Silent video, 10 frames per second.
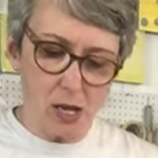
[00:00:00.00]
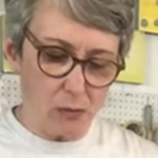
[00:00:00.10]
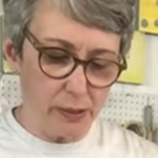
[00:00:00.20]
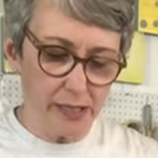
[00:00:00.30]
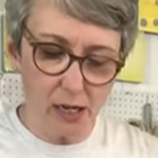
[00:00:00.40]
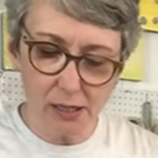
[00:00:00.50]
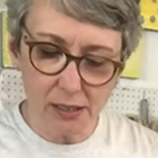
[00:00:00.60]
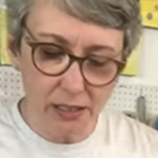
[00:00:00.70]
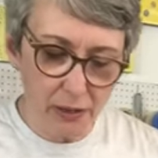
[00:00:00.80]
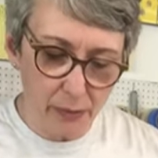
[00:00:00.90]
We
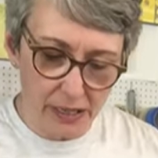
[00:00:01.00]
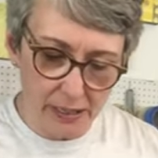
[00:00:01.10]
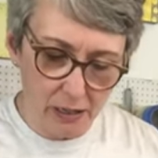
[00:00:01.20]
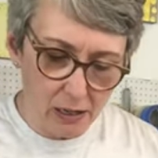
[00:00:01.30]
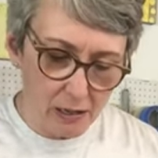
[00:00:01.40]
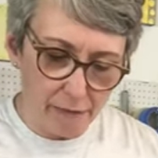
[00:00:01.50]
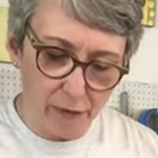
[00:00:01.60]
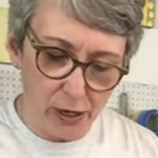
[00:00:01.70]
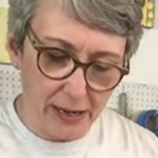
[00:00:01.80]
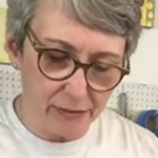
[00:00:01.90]
aren't going
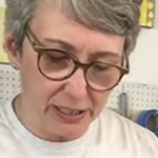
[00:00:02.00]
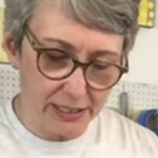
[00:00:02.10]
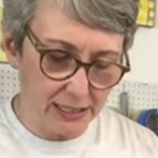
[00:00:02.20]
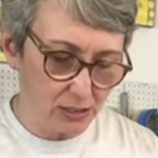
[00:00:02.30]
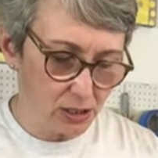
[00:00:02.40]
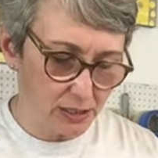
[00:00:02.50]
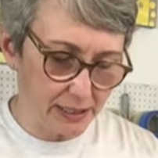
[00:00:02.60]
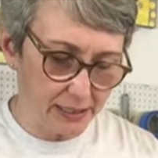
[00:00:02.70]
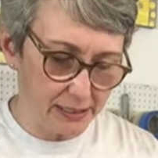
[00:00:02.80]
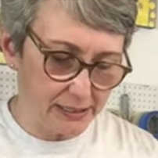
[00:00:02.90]
for everything
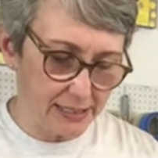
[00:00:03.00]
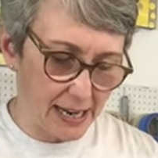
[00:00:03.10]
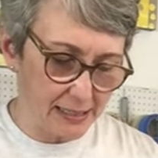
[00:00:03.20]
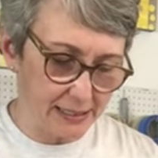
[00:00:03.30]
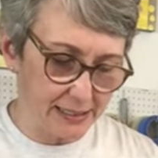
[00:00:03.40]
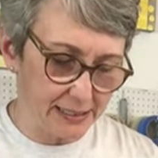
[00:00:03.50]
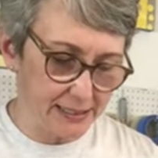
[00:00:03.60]
looking exactly the